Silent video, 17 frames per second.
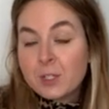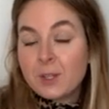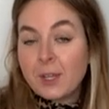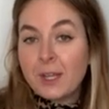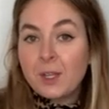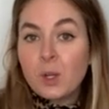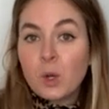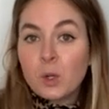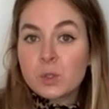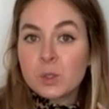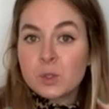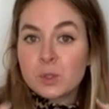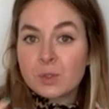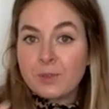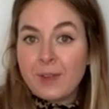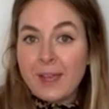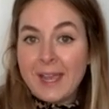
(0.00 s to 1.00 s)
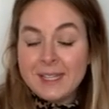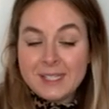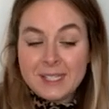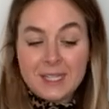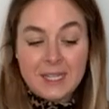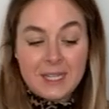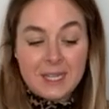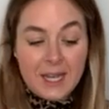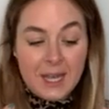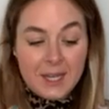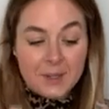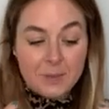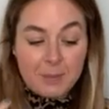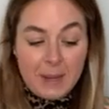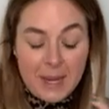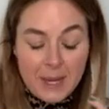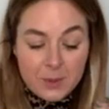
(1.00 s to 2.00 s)
they're not sort of heady
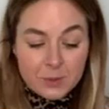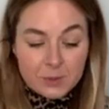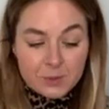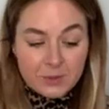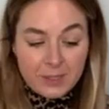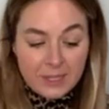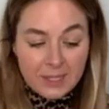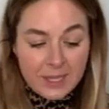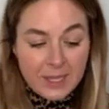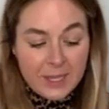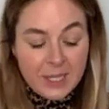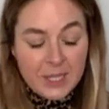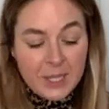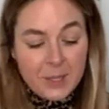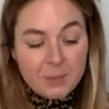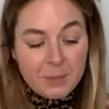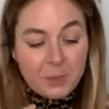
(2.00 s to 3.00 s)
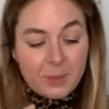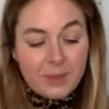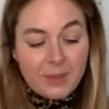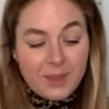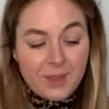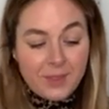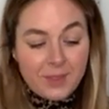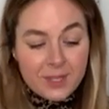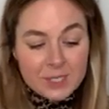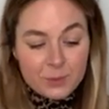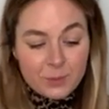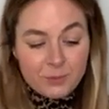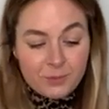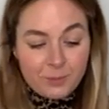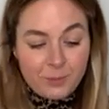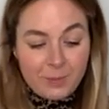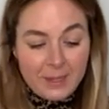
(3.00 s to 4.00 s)
and powdery. But within this one,
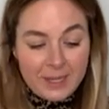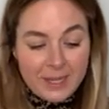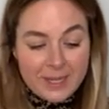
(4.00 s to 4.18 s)
for me,